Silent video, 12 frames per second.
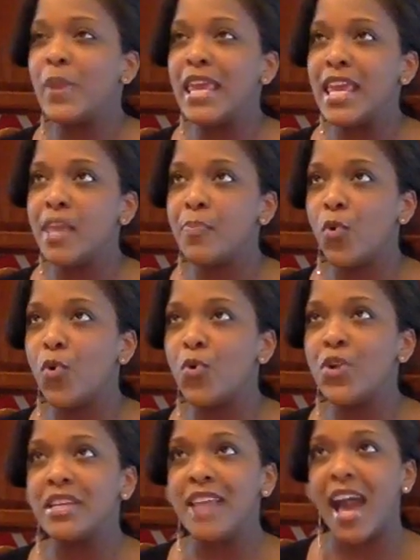people who
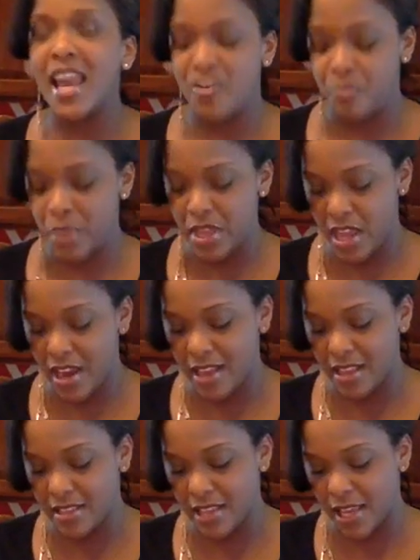could not have been there
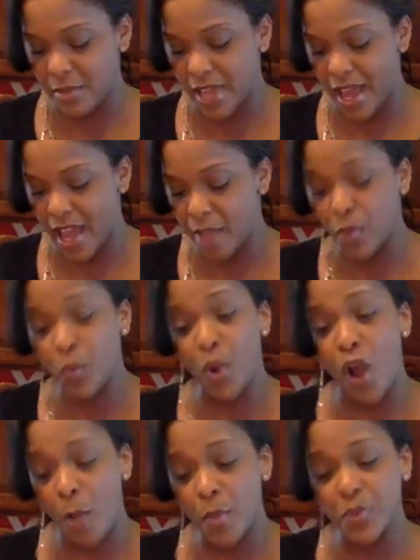at the same time but
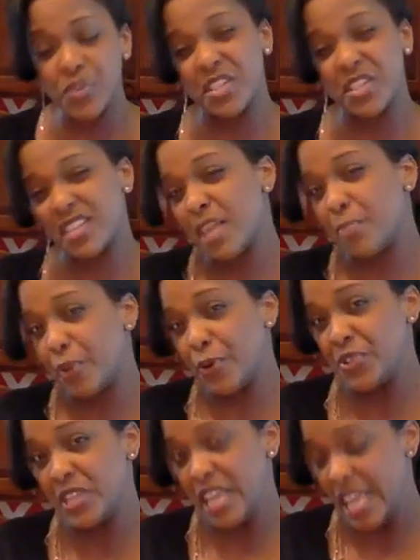were almost the same
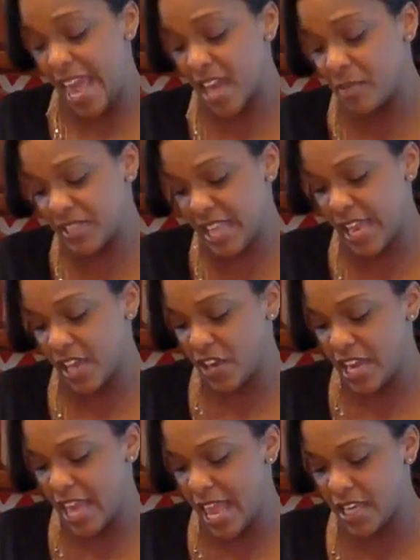person, and Adam Sandler
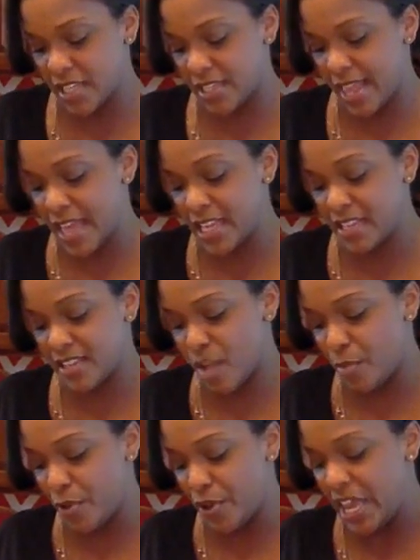and Andy
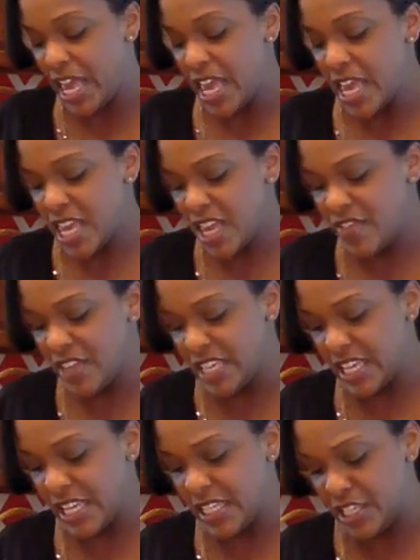Samberg even
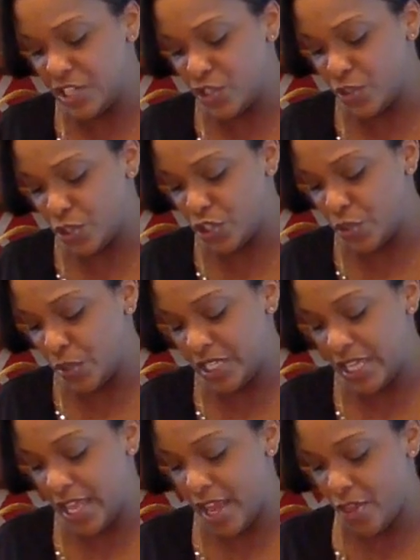did a digital short
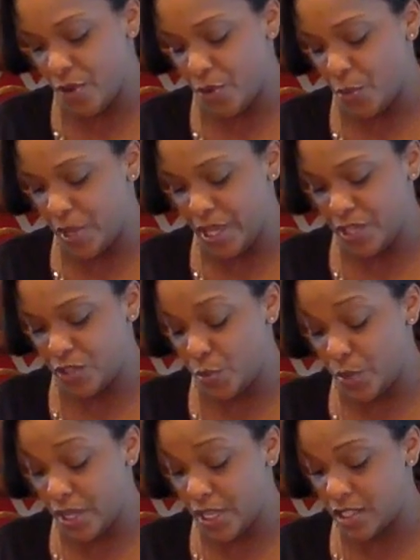together, which
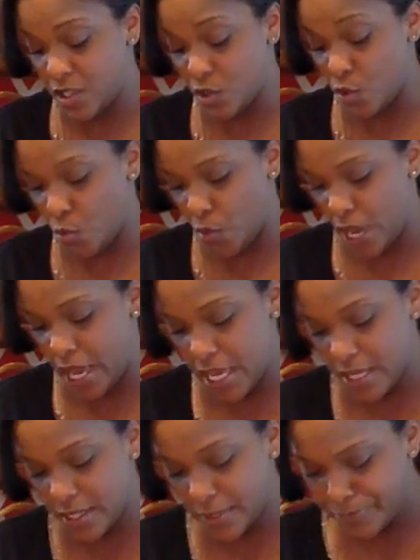was
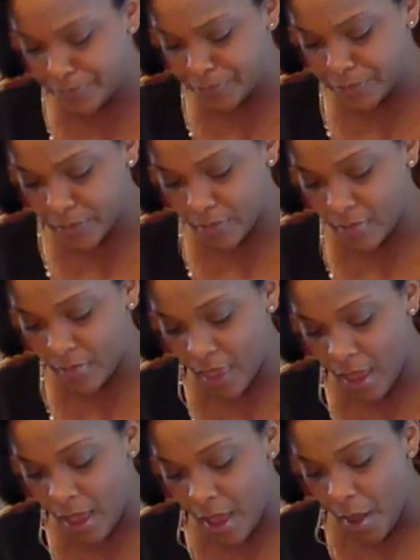great.
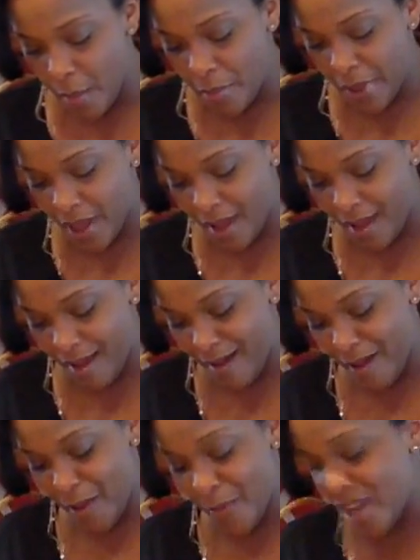But
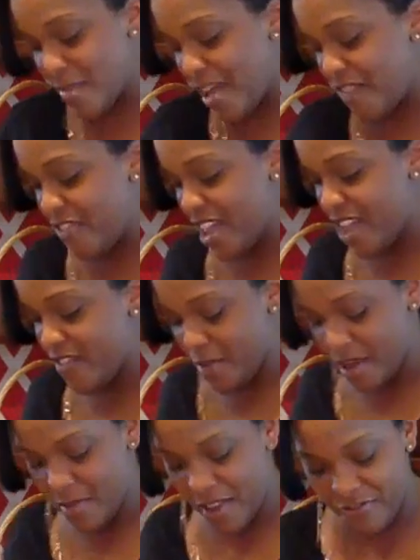one of my
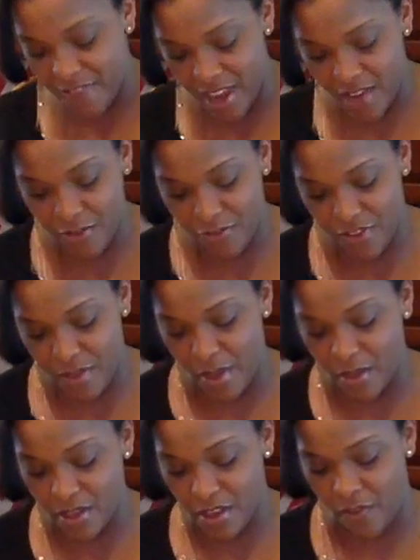favorite
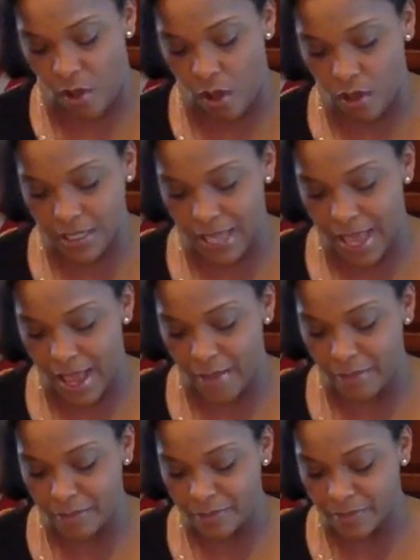females of all time